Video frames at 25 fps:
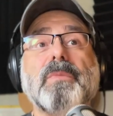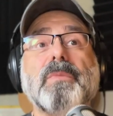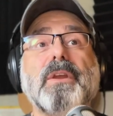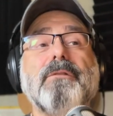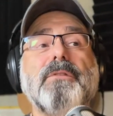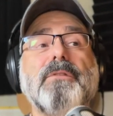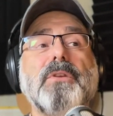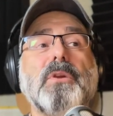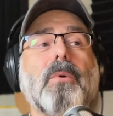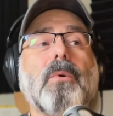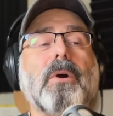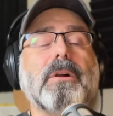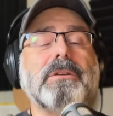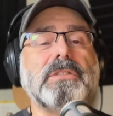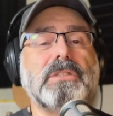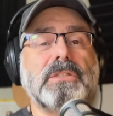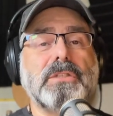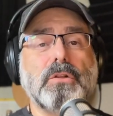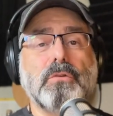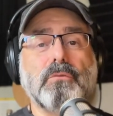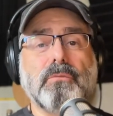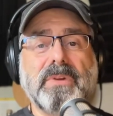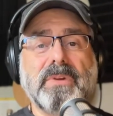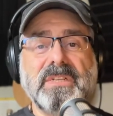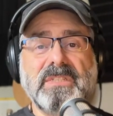If you are
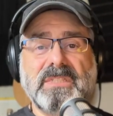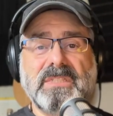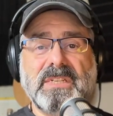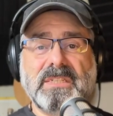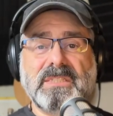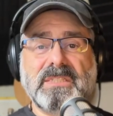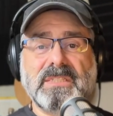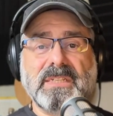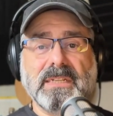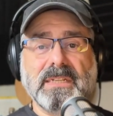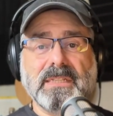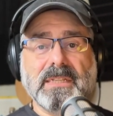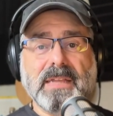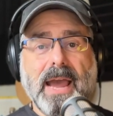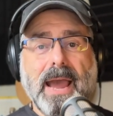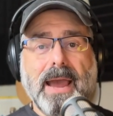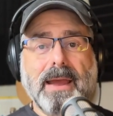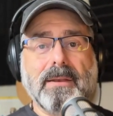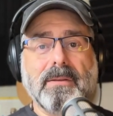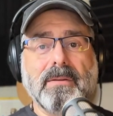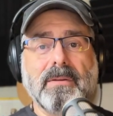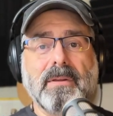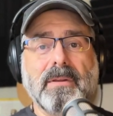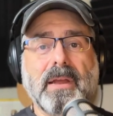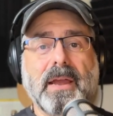still resisting
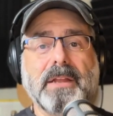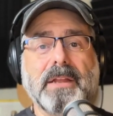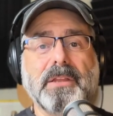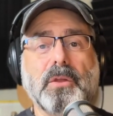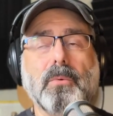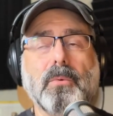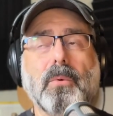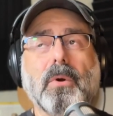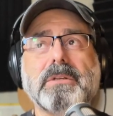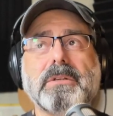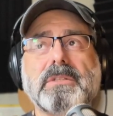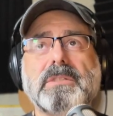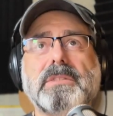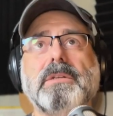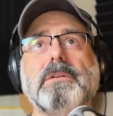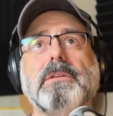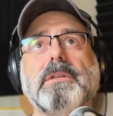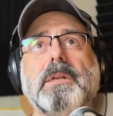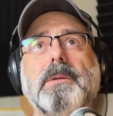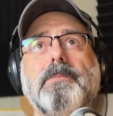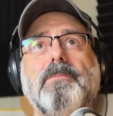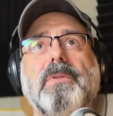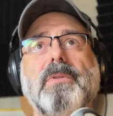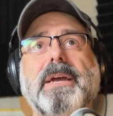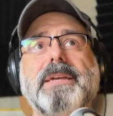that and you are
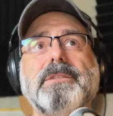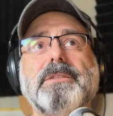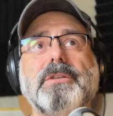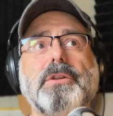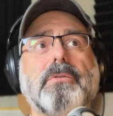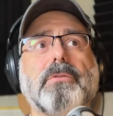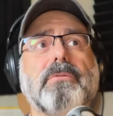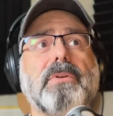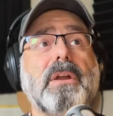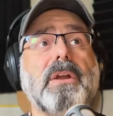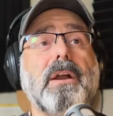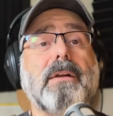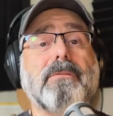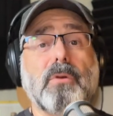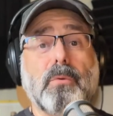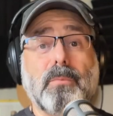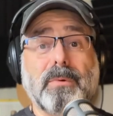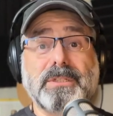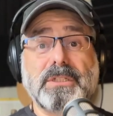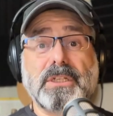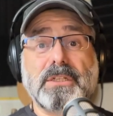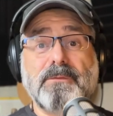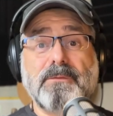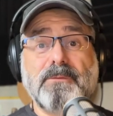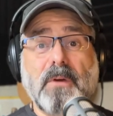still in a place in your recovery,
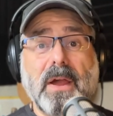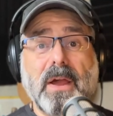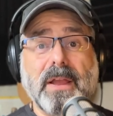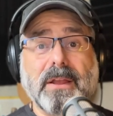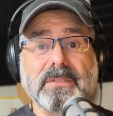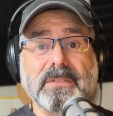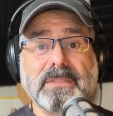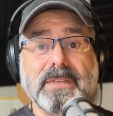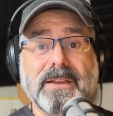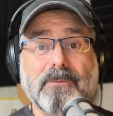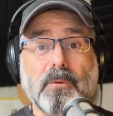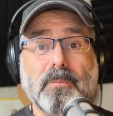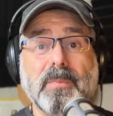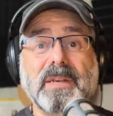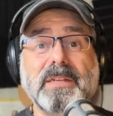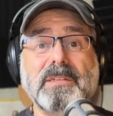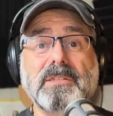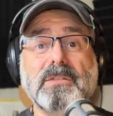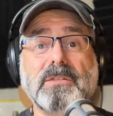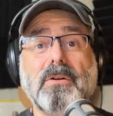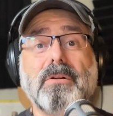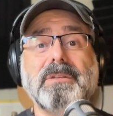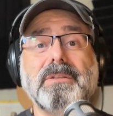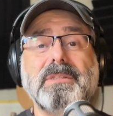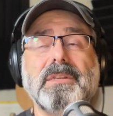which is fine because
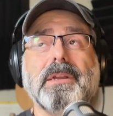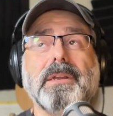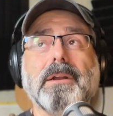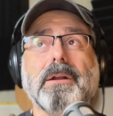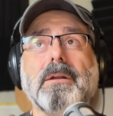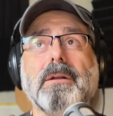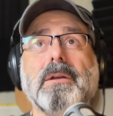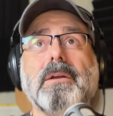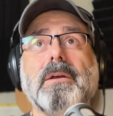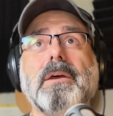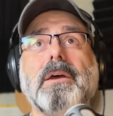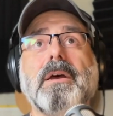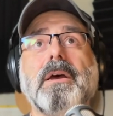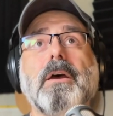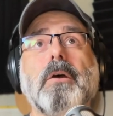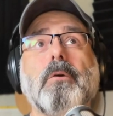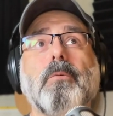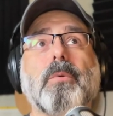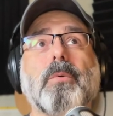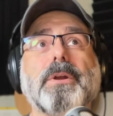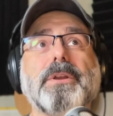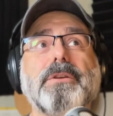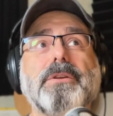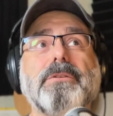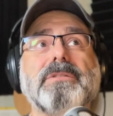everybody starts here,
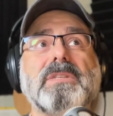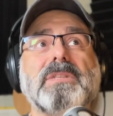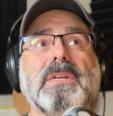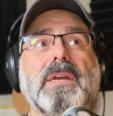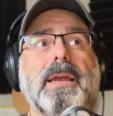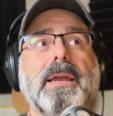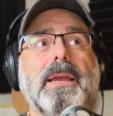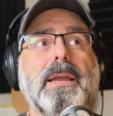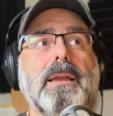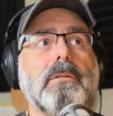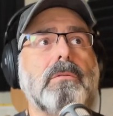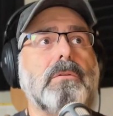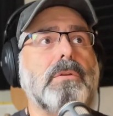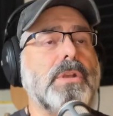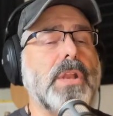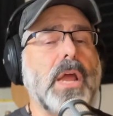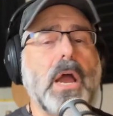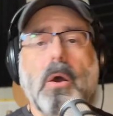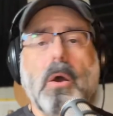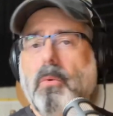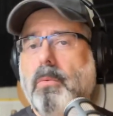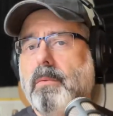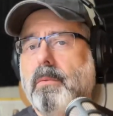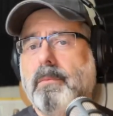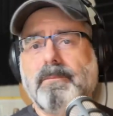where you say,
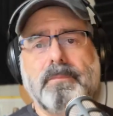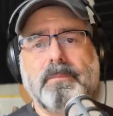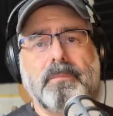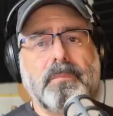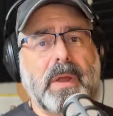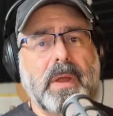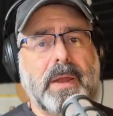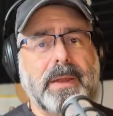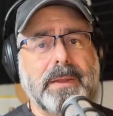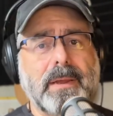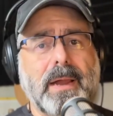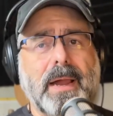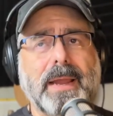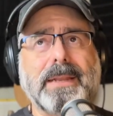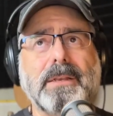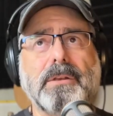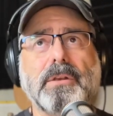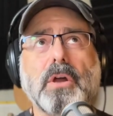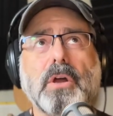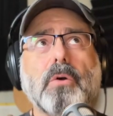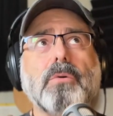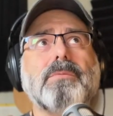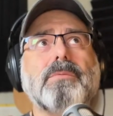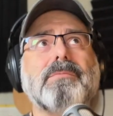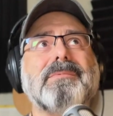no, I, I
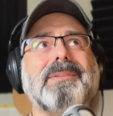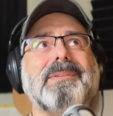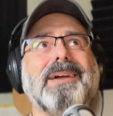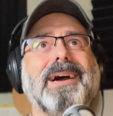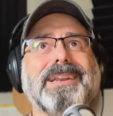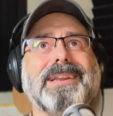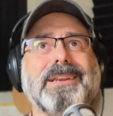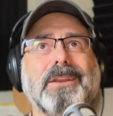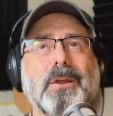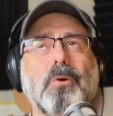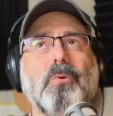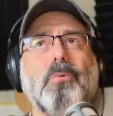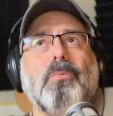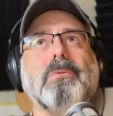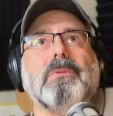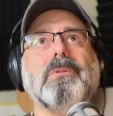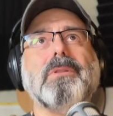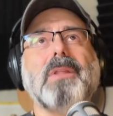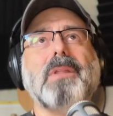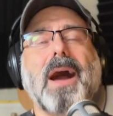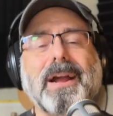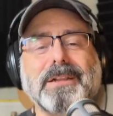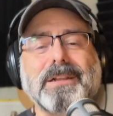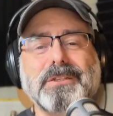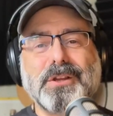know I know
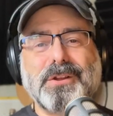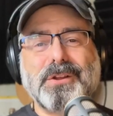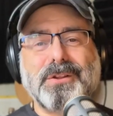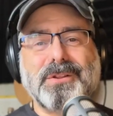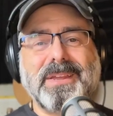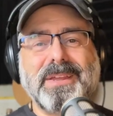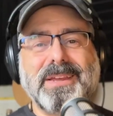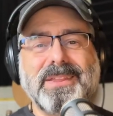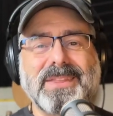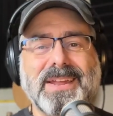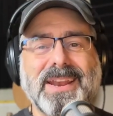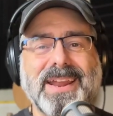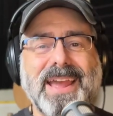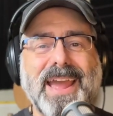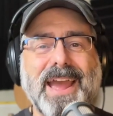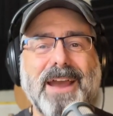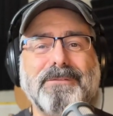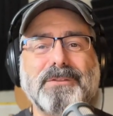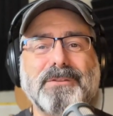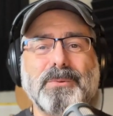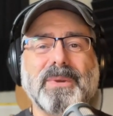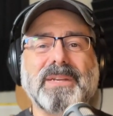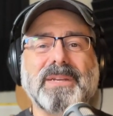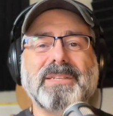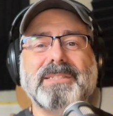logically that I
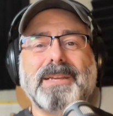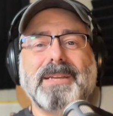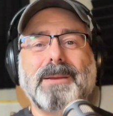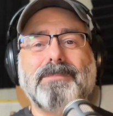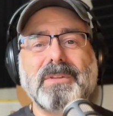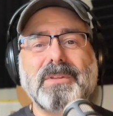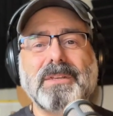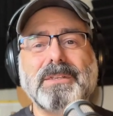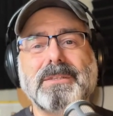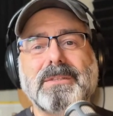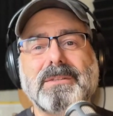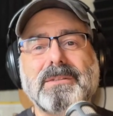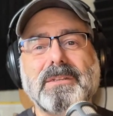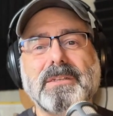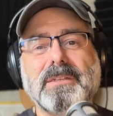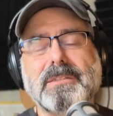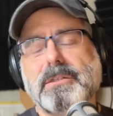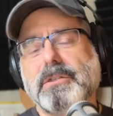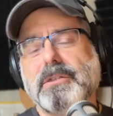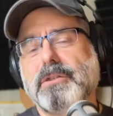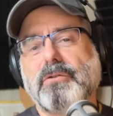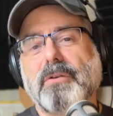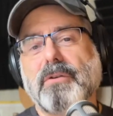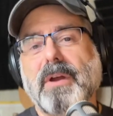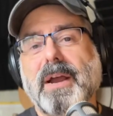have to accept this
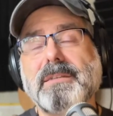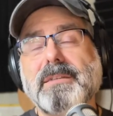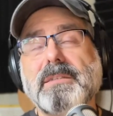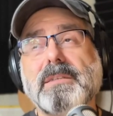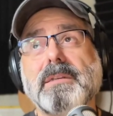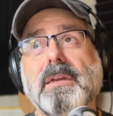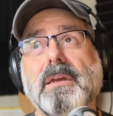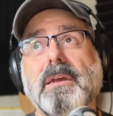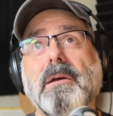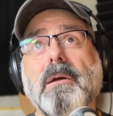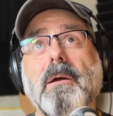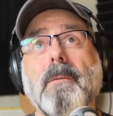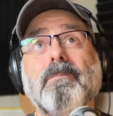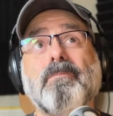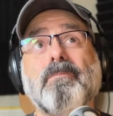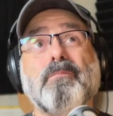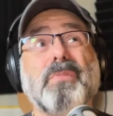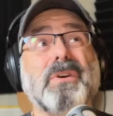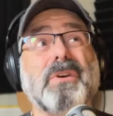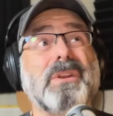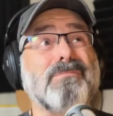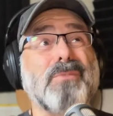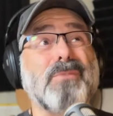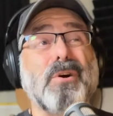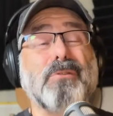this distress,
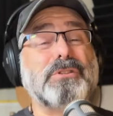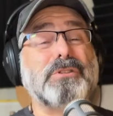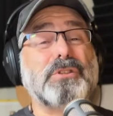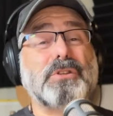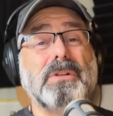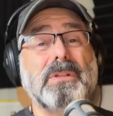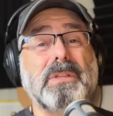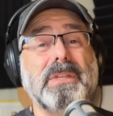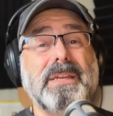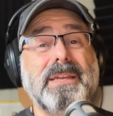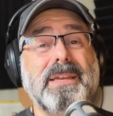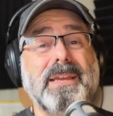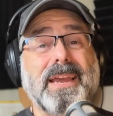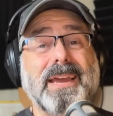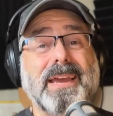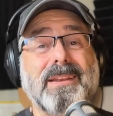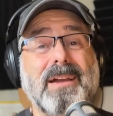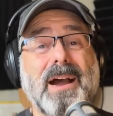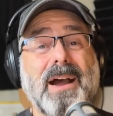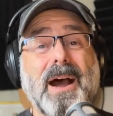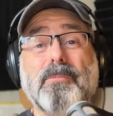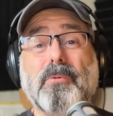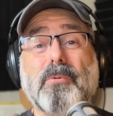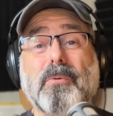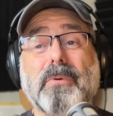but emotionally
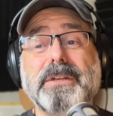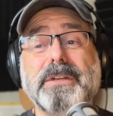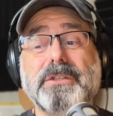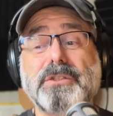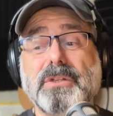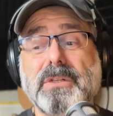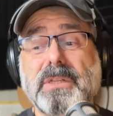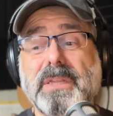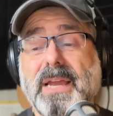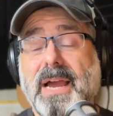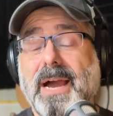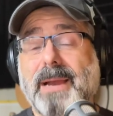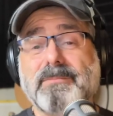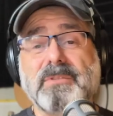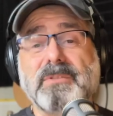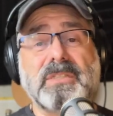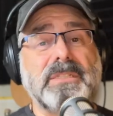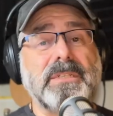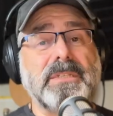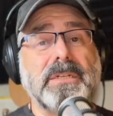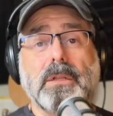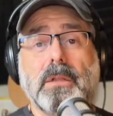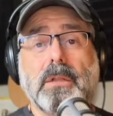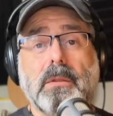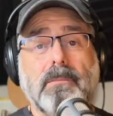and operationally, I'm
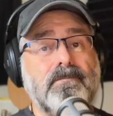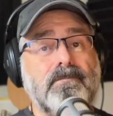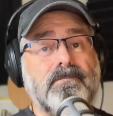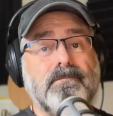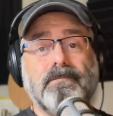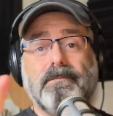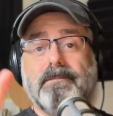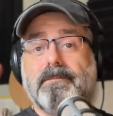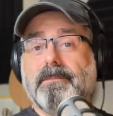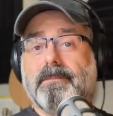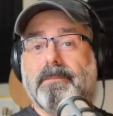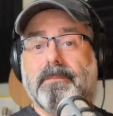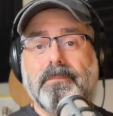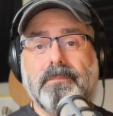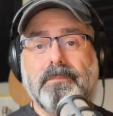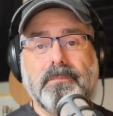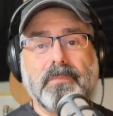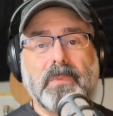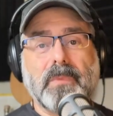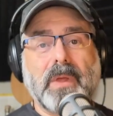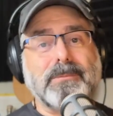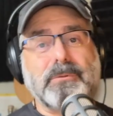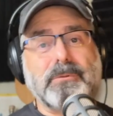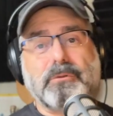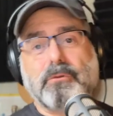still
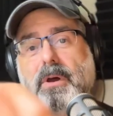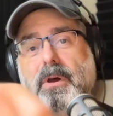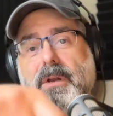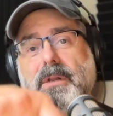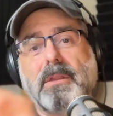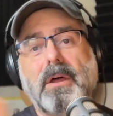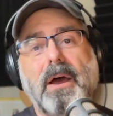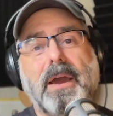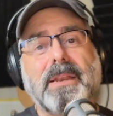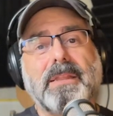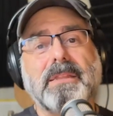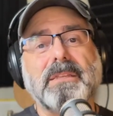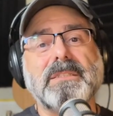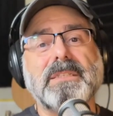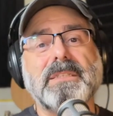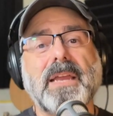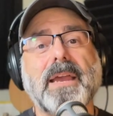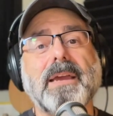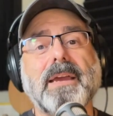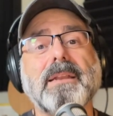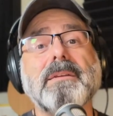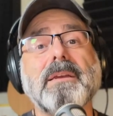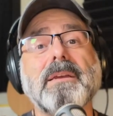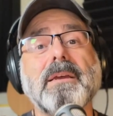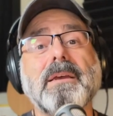I'm drawing a line in the
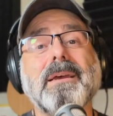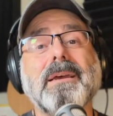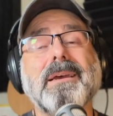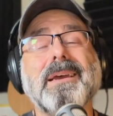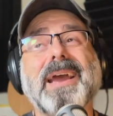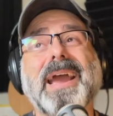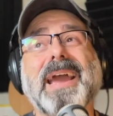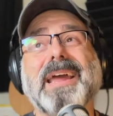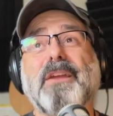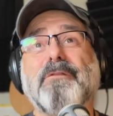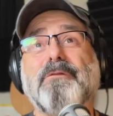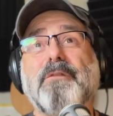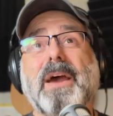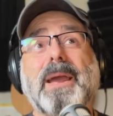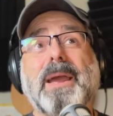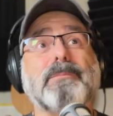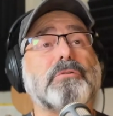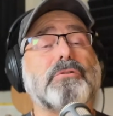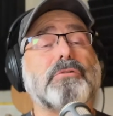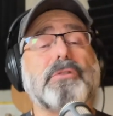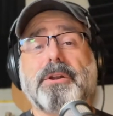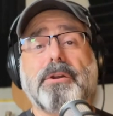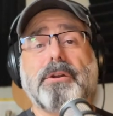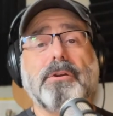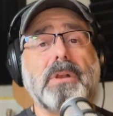sand. And if I
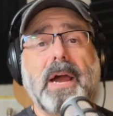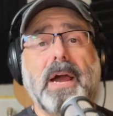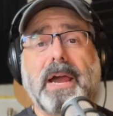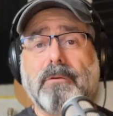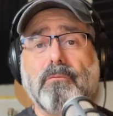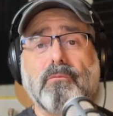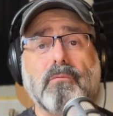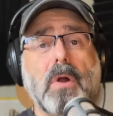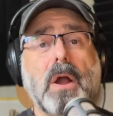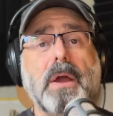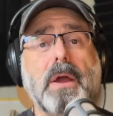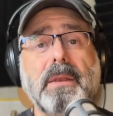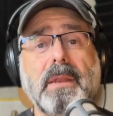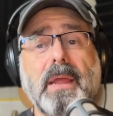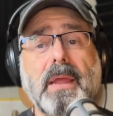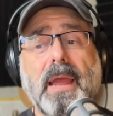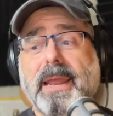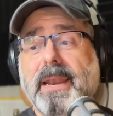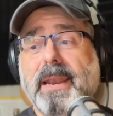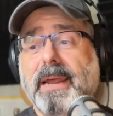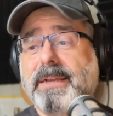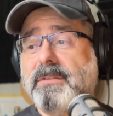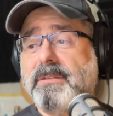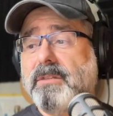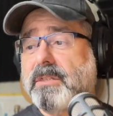am triggered, I run
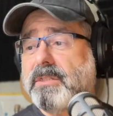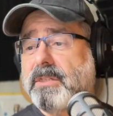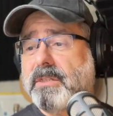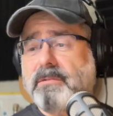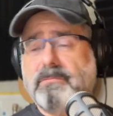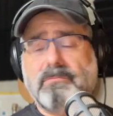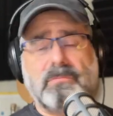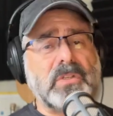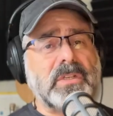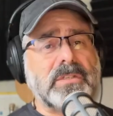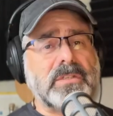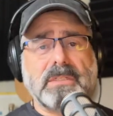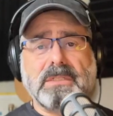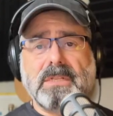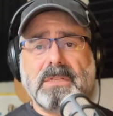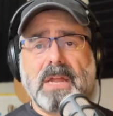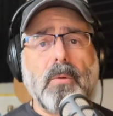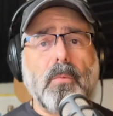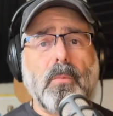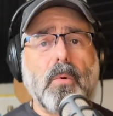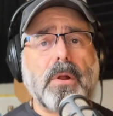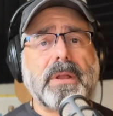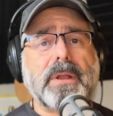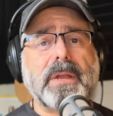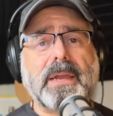and I just this is
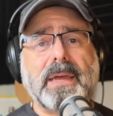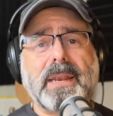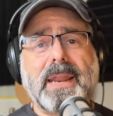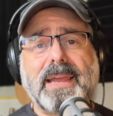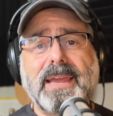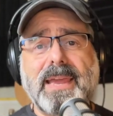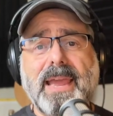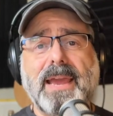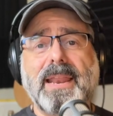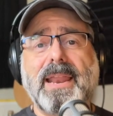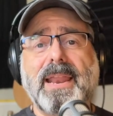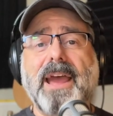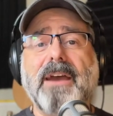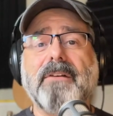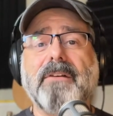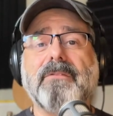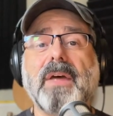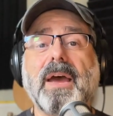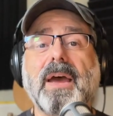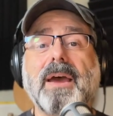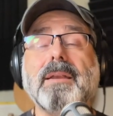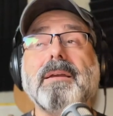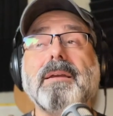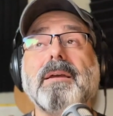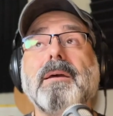not working and I can't
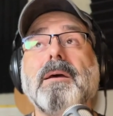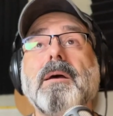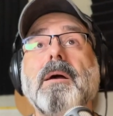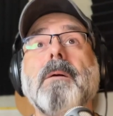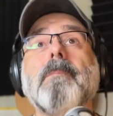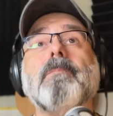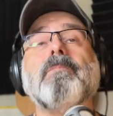have that.